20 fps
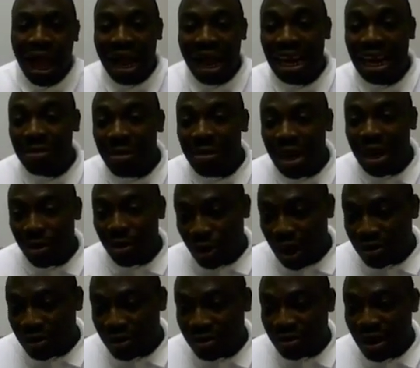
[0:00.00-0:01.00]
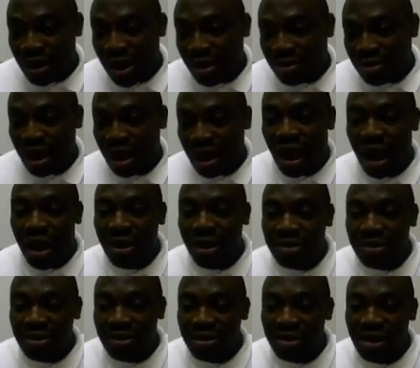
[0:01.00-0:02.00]
Academic education says a
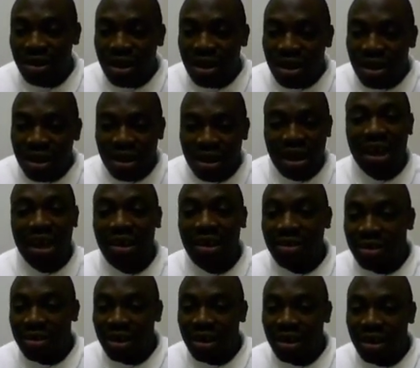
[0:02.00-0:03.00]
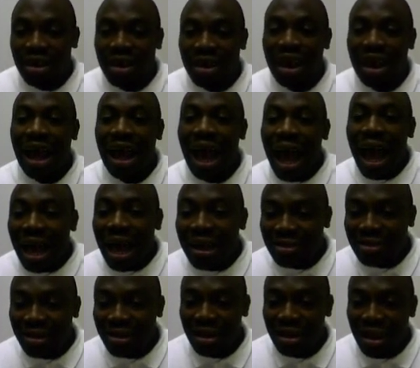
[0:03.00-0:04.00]
house is an
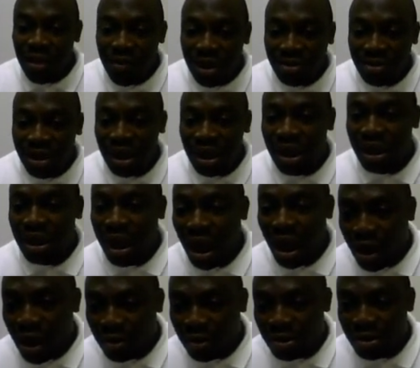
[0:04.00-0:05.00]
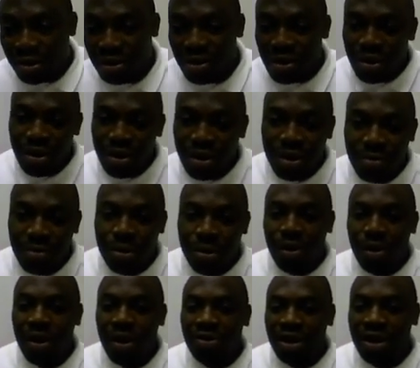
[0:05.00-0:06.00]
asset if you're staying in the house,
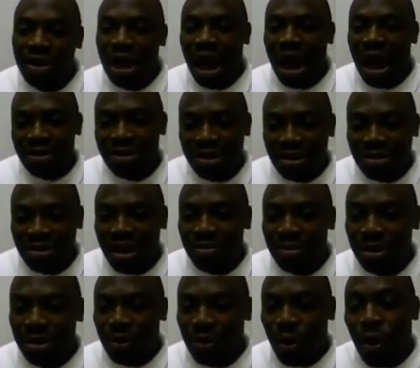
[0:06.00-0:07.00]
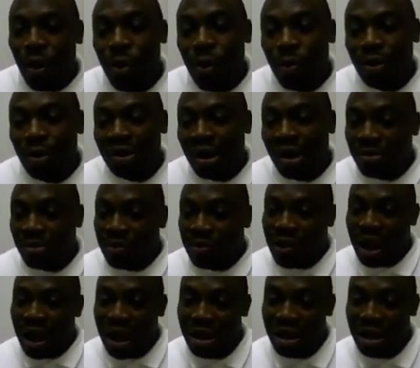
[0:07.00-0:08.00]
because an asset is something you own in terms of